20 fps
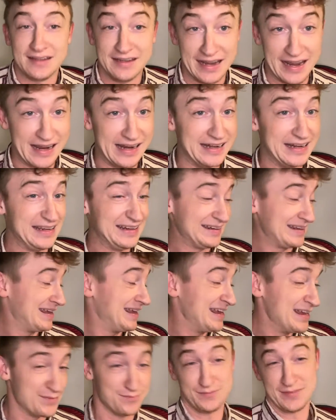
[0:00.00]
and it
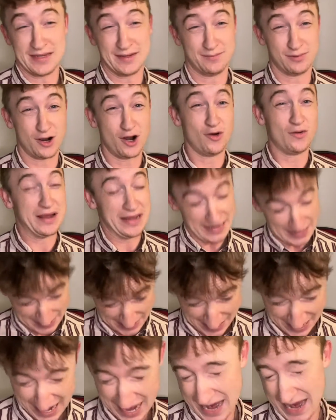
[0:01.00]
hit me, bro. It
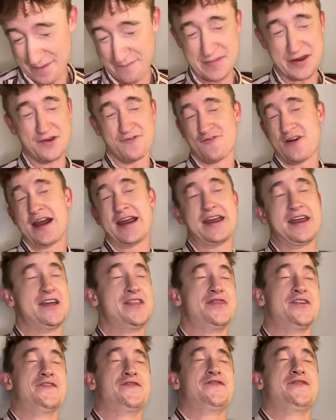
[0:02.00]
hit me right
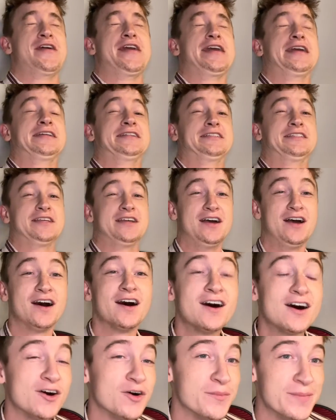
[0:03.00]
in the face.
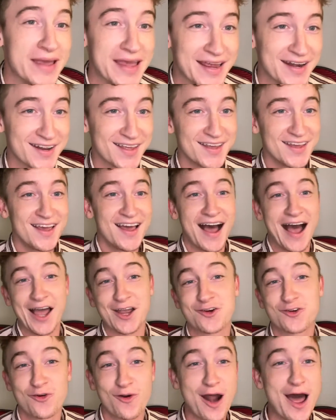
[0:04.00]
Oh man. I
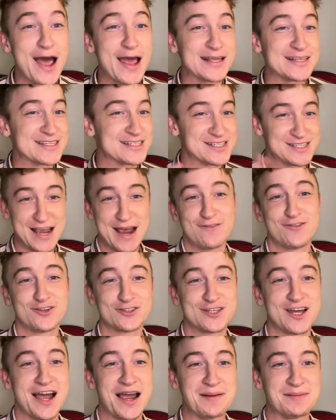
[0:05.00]
cried several
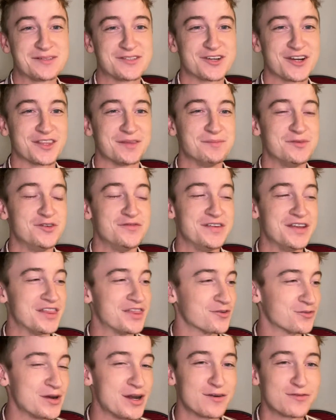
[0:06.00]
times during the movie,
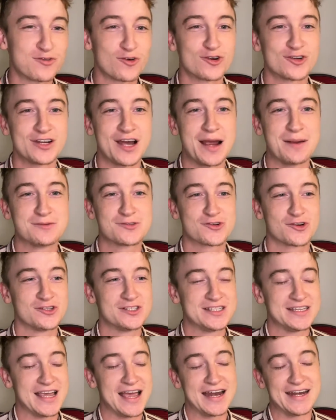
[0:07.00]
three or four times towards
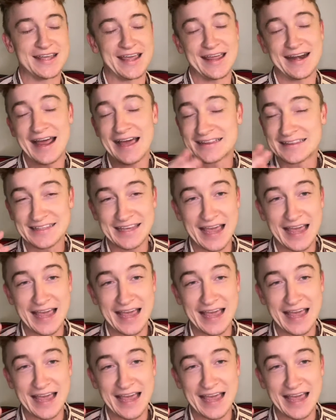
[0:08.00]
the end, and at the